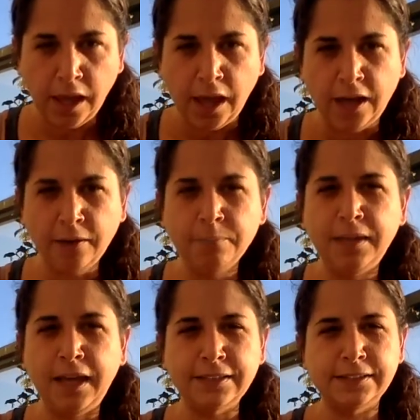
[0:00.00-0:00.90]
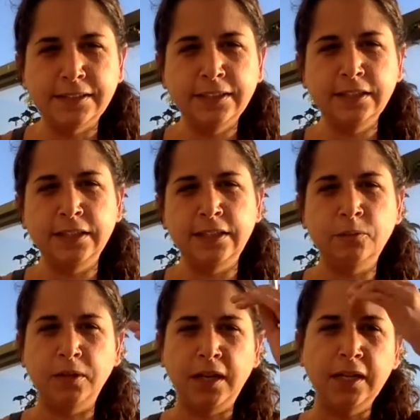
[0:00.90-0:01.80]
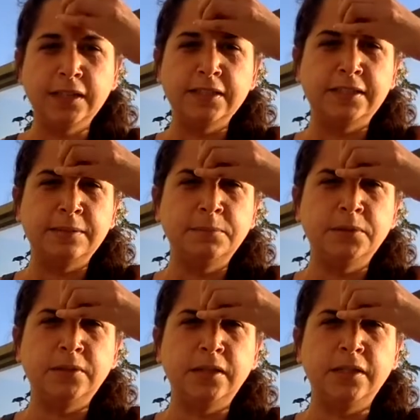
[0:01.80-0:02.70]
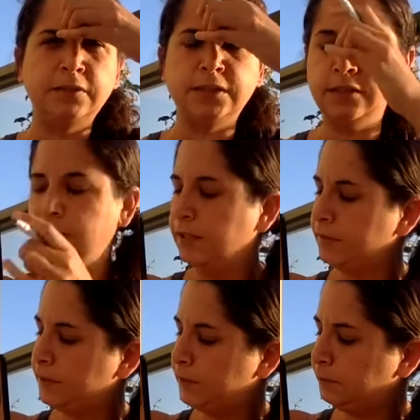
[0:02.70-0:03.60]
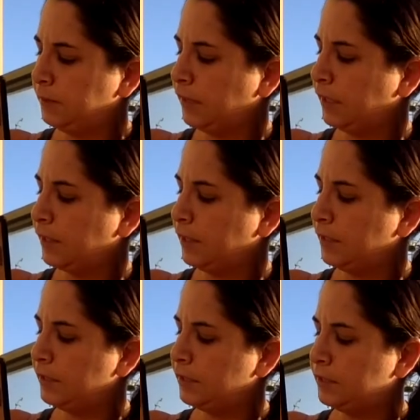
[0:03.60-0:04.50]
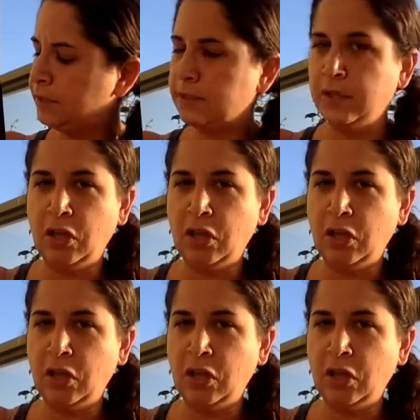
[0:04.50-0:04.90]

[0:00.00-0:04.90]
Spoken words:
And I'm guessing when I got the symbol, it was either given to me like this,